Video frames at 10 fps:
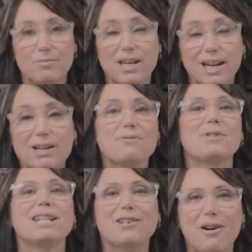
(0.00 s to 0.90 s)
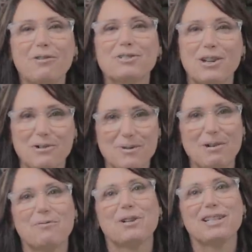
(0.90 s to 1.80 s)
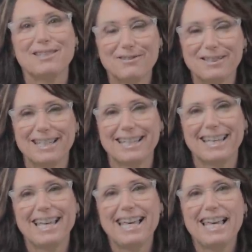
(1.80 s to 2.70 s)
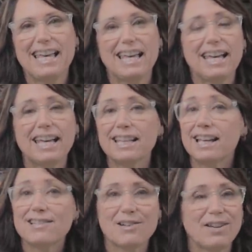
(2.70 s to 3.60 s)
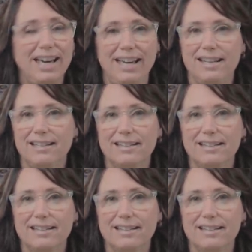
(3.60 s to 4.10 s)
because we don't know what we're doing. And that's okay.